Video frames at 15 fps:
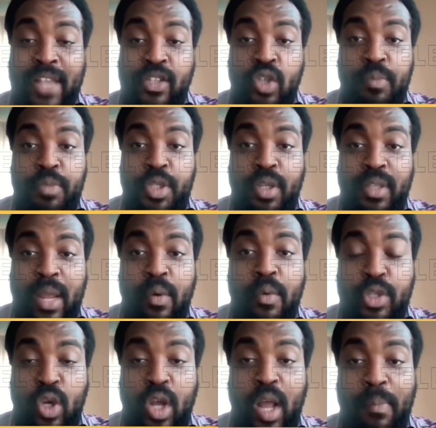the assumption that when we
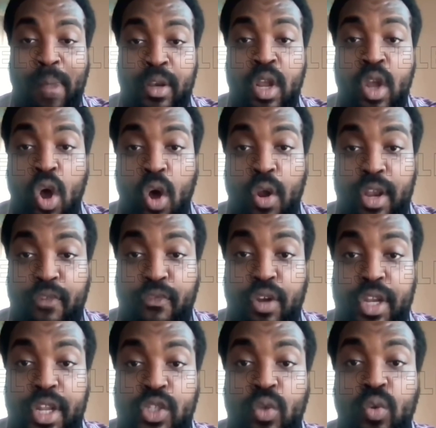talk about
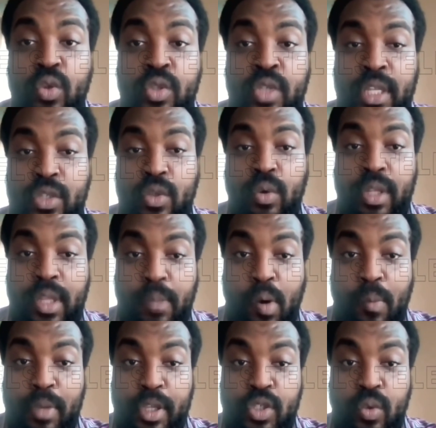underfunded schools, it's only the
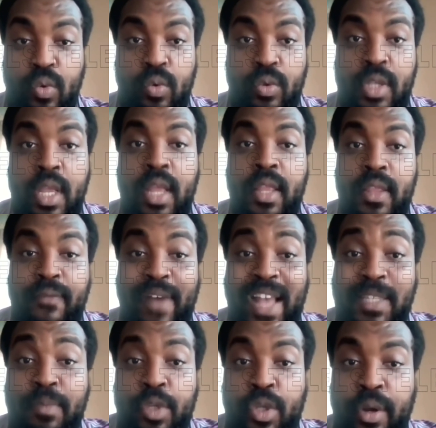public schools. The
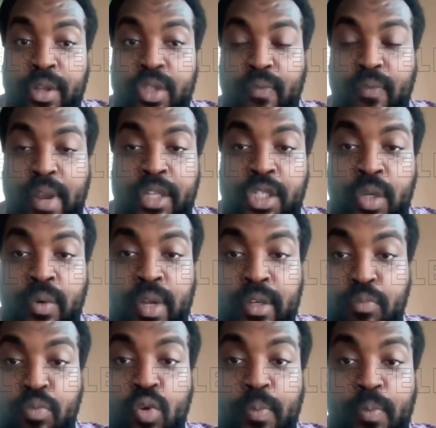vast majority of Nigerian
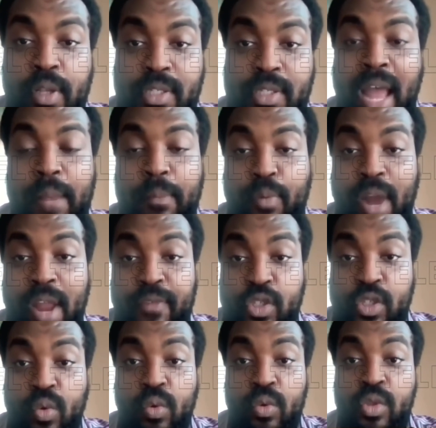pupils are in private
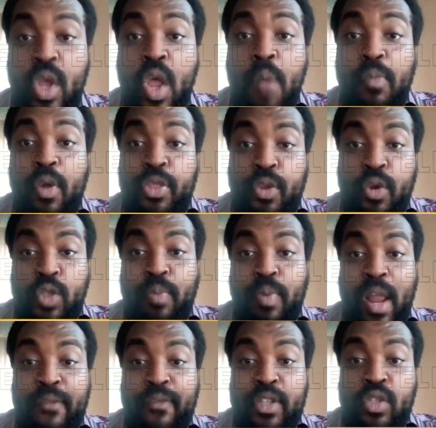schools, but those
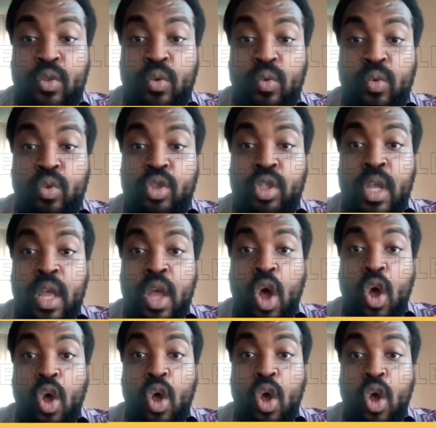private schools